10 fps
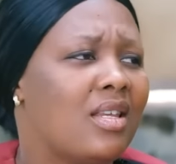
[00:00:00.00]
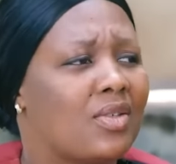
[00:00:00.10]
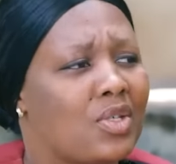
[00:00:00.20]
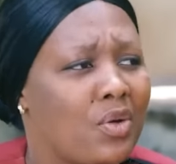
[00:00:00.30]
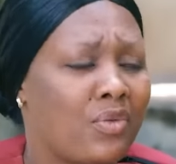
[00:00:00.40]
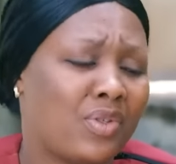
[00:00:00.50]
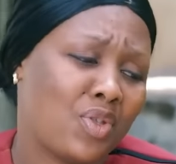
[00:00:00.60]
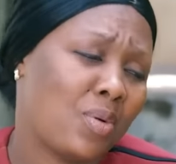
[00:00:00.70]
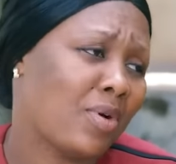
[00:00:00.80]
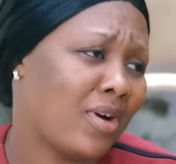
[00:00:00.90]
Sorry,
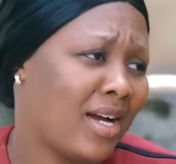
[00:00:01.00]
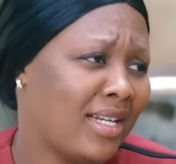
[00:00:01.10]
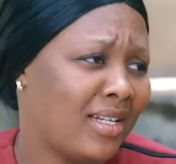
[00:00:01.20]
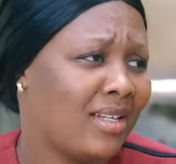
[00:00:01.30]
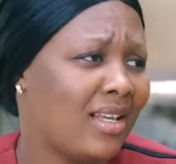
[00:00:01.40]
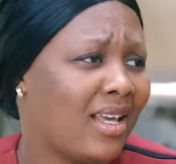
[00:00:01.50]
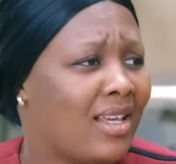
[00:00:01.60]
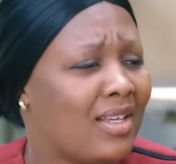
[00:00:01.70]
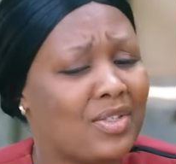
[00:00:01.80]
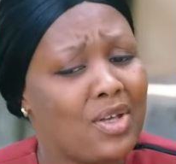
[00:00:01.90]
stop crying.
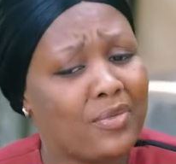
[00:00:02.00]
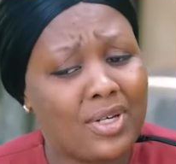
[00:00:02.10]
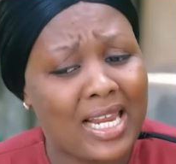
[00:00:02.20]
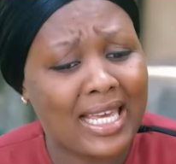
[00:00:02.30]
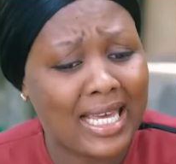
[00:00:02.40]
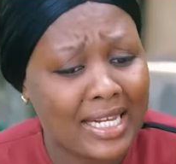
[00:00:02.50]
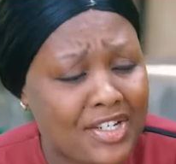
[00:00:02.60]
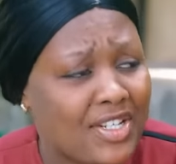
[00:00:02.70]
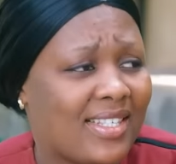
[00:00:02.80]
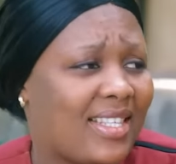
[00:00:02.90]
Eh? It's not even like
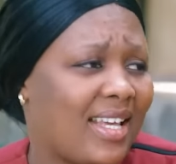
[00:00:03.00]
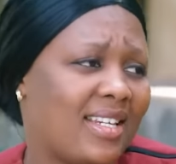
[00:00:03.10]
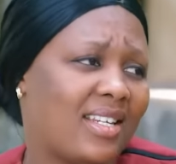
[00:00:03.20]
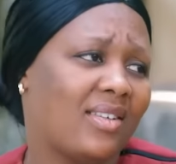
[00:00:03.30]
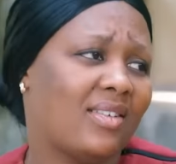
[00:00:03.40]
Kachi is dead.